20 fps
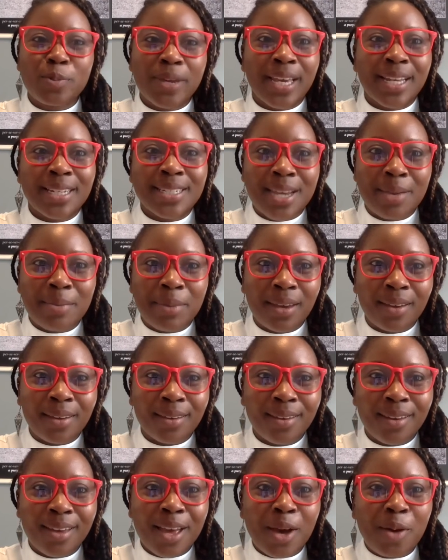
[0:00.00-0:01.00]
pandemic,
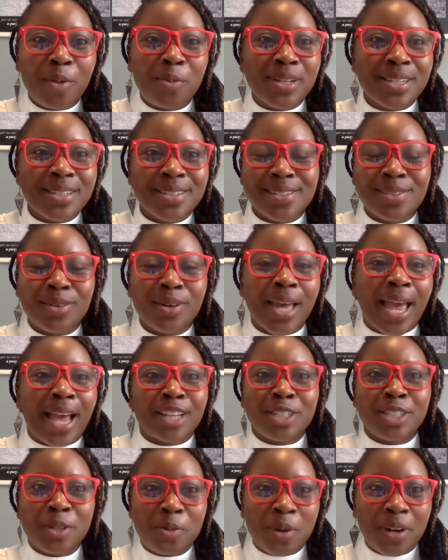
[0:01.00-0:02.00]
was
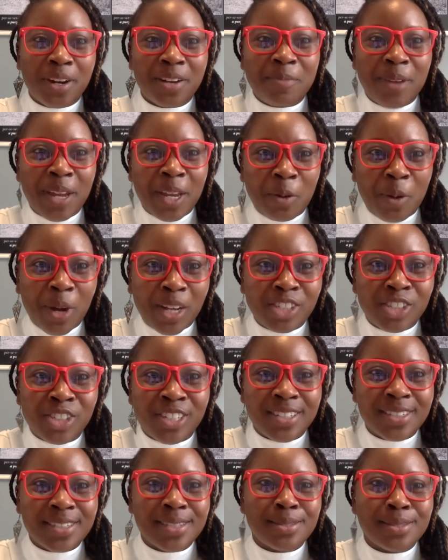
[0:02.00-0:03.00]
actually one of my
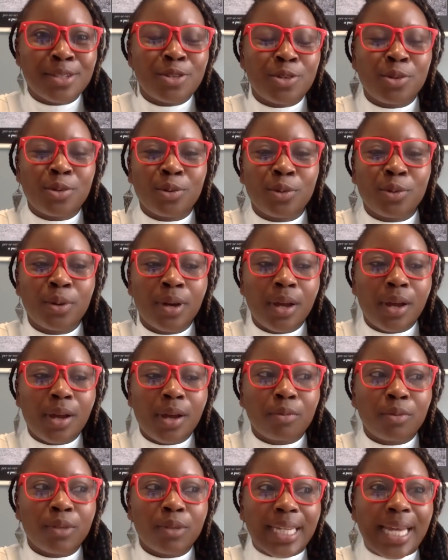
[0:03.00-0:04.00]
questions to
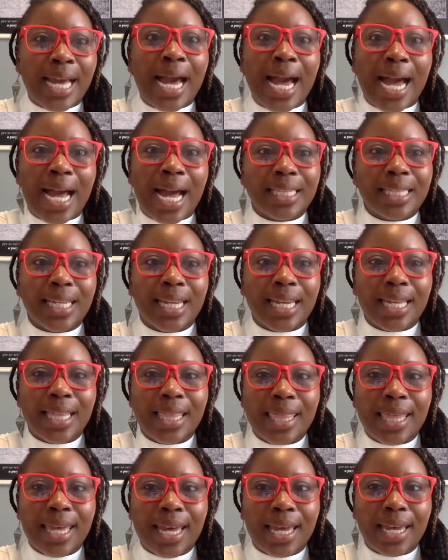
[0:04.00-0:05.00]
really
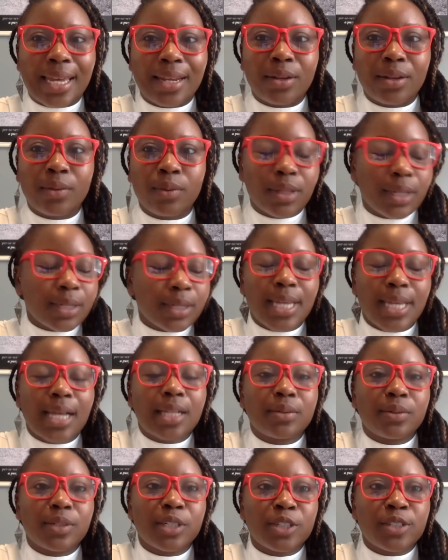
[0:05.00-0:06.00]
highlight that
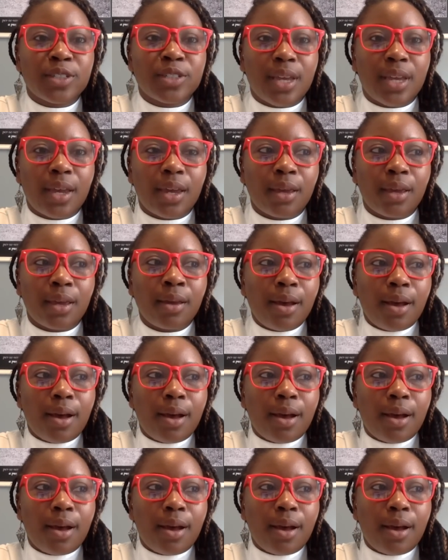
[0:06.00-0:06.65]
exactly what you were saying.